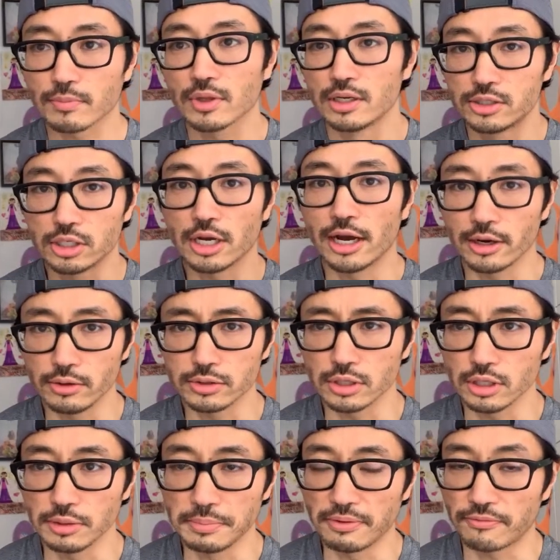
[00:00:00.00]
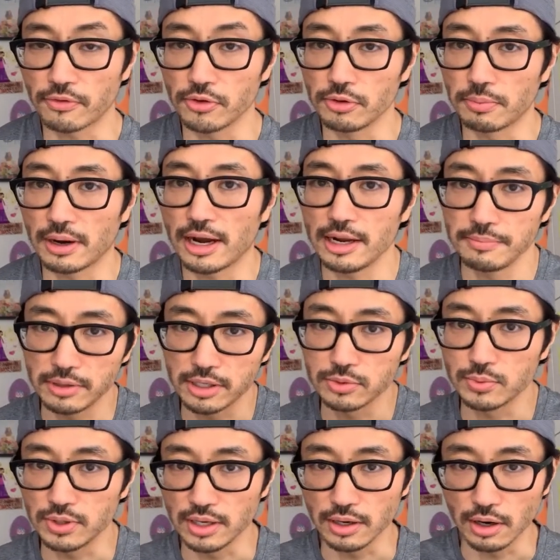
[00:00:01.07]
Chicago is a little bit further behind because
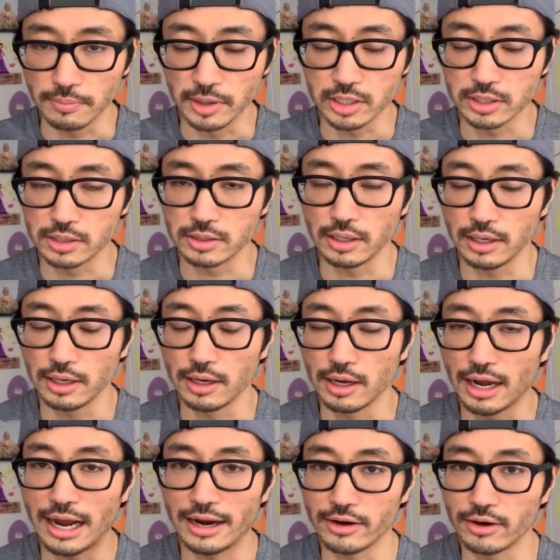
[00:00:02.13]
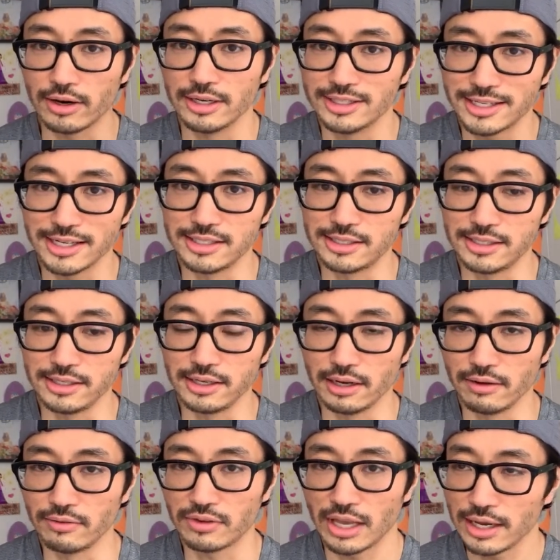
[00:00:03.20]
we are much higher intensity
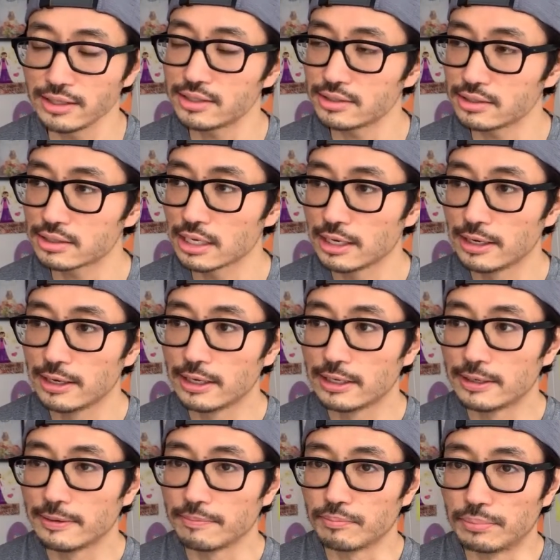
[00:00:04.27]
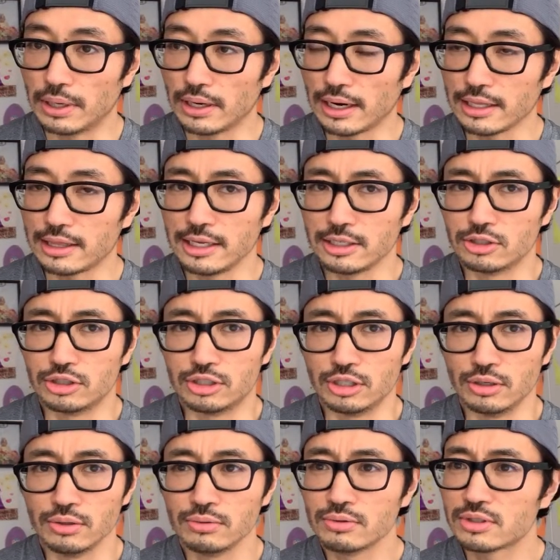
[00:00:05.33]
of cases. But I think
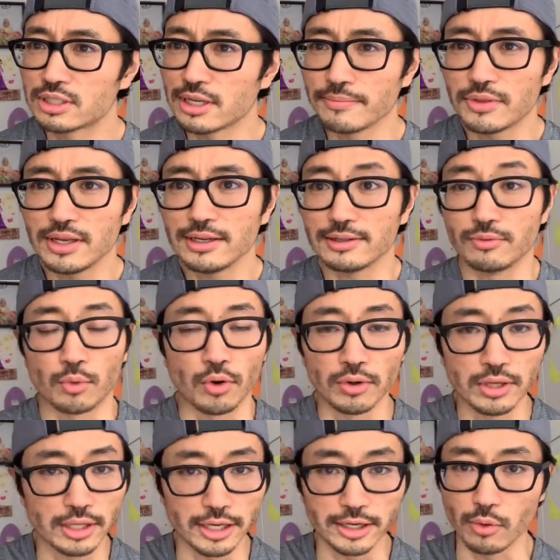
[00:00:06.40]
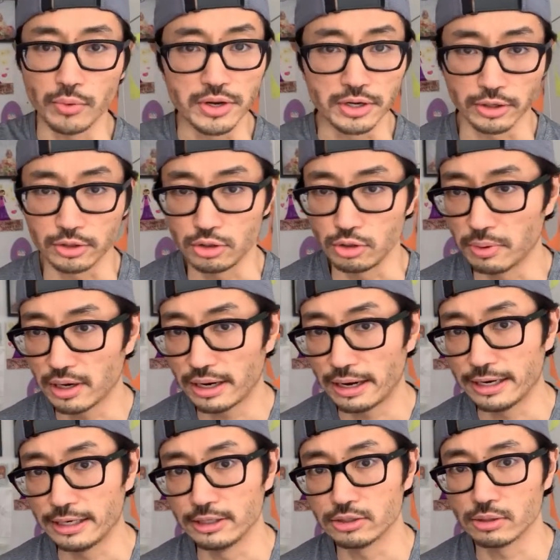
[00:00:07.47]
June something, we're only like a week or two
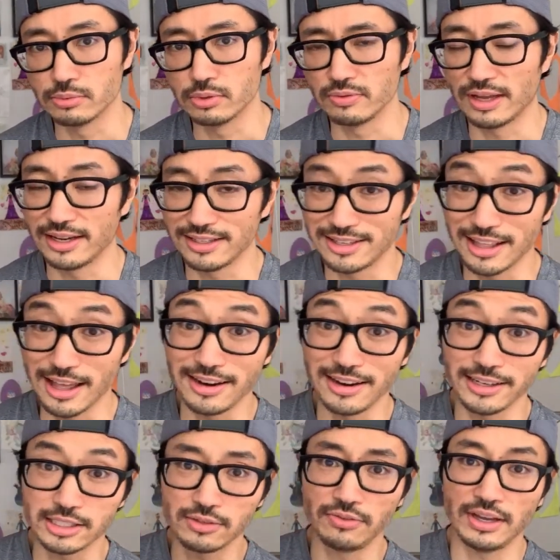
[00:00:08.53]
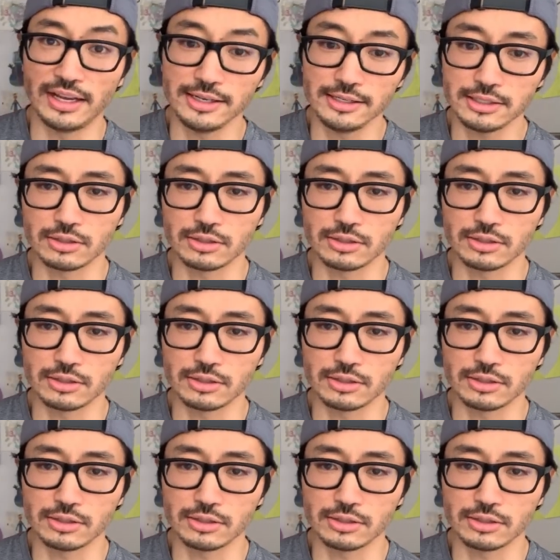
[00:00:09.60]
behind in terms of getting to that next phase.